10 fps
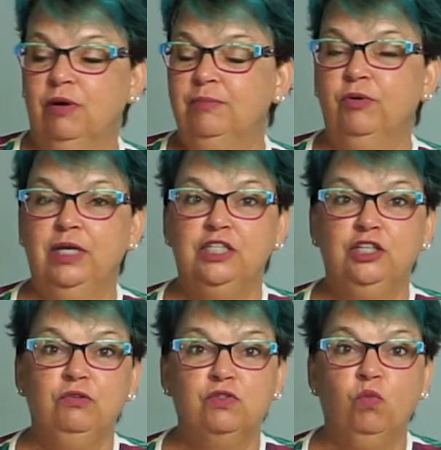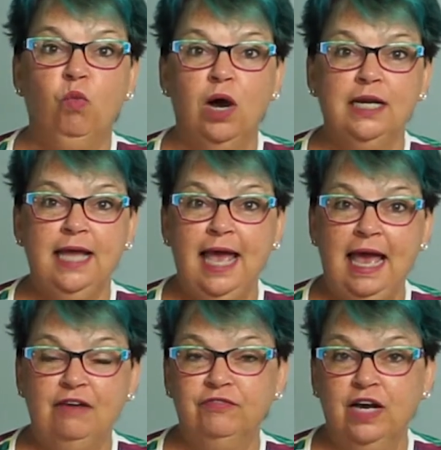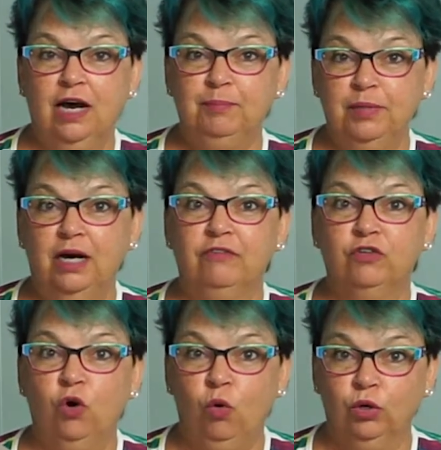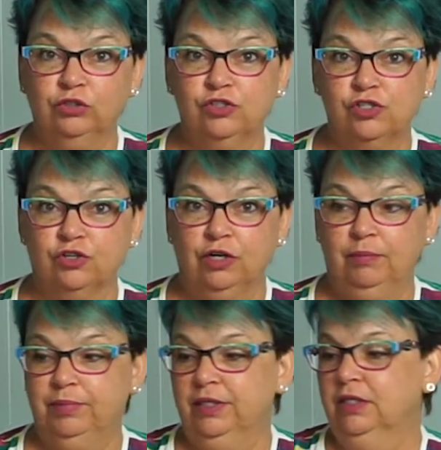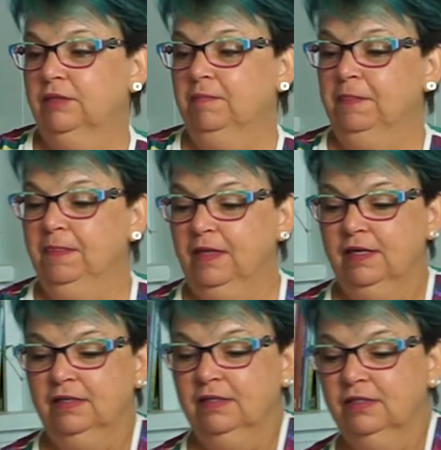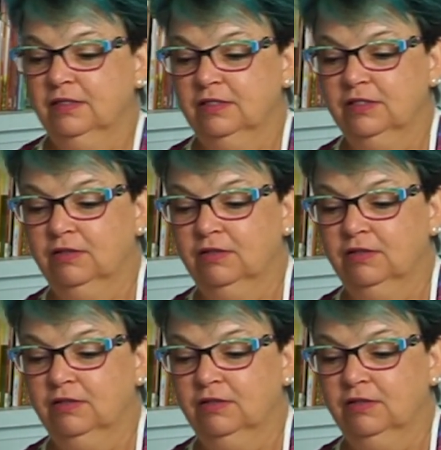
I'm going to use 1/2 cup of corn syrup. So